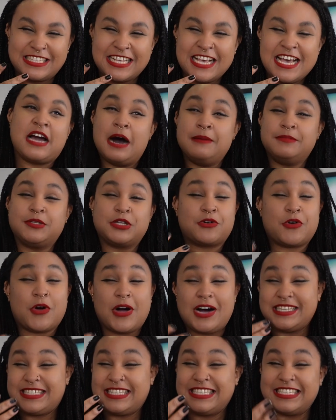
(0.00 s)
comes
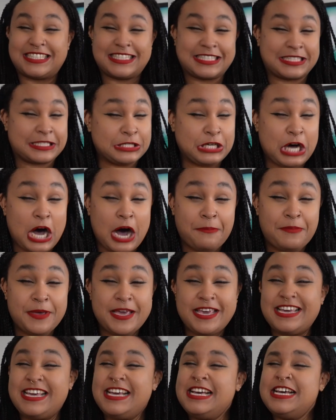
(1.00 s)
across as
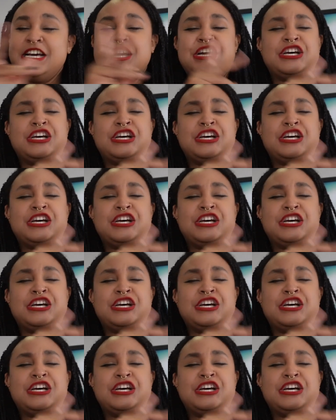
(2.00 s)
sloppy,